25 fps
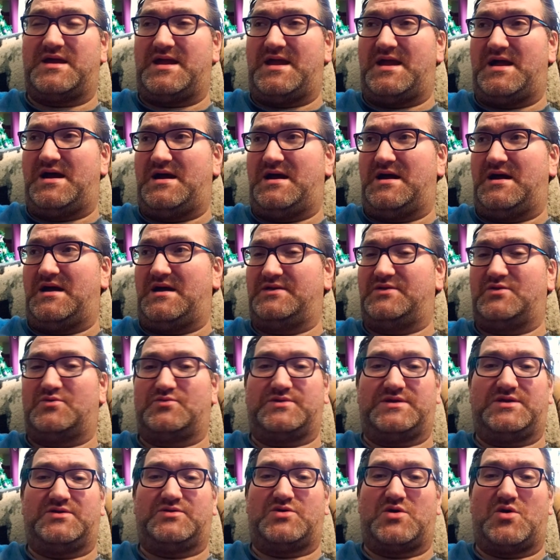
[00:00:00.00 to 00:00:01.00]
I
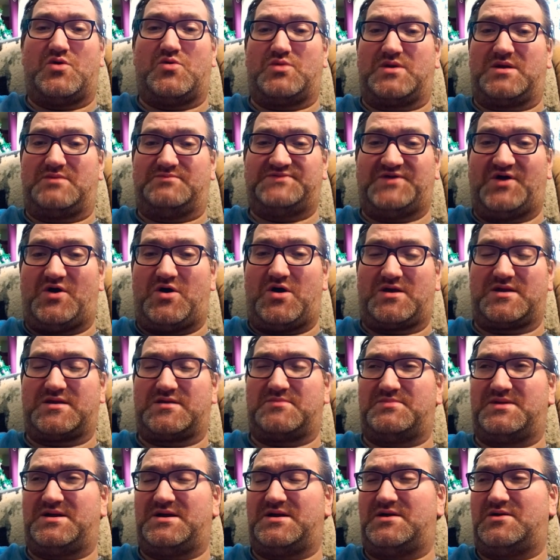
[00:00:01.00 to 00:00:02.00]
don't even know what I'm talking
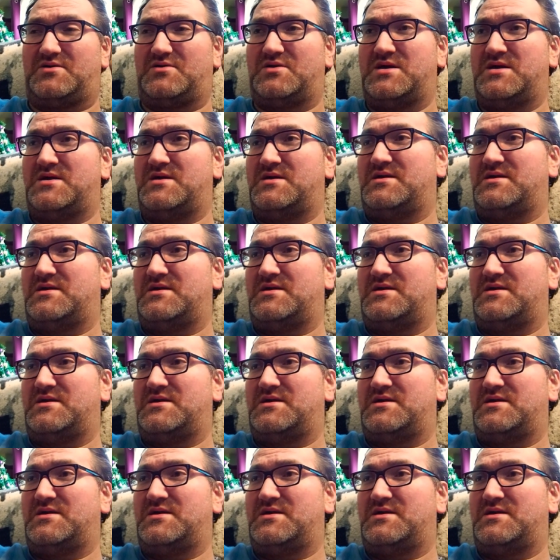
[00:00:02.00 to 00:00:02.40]
about.